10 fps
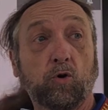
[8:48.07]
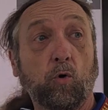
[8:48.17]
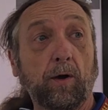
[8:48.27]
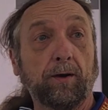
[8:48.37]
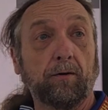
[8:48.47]

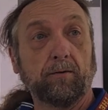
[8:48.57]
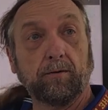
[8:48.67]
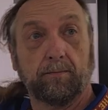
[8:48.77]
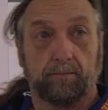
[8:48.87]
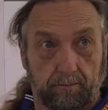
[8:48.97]
coil,
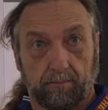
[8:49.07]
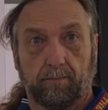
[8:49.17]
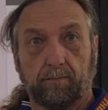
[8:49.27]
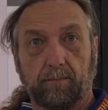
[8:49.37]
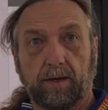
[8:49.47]

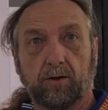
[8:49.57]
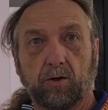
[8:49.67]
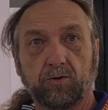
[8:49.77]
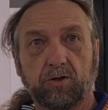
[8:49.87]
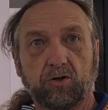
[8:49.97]
it
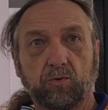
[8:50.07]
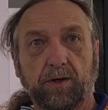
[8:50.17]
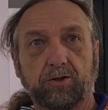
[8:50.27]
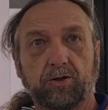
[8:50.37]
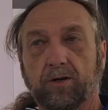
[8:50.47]
closes the
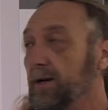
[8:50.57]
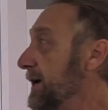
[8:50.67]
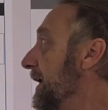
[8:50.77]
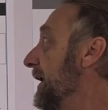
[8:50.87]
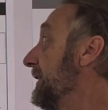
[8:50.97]
switch.
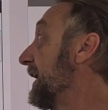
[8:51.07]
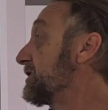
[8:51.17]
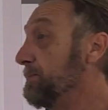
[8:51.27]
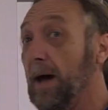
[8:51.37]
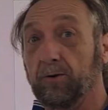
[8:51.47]

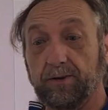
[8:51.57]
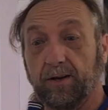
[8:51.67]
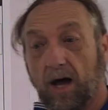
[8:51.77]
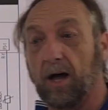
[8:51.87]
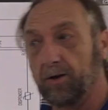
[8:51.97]
That's
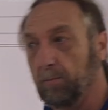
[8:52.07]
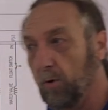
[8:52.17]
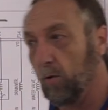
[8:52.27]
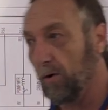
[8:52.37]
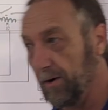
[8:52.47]
mounted on the
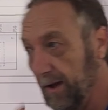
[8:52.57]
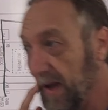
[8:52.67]
board.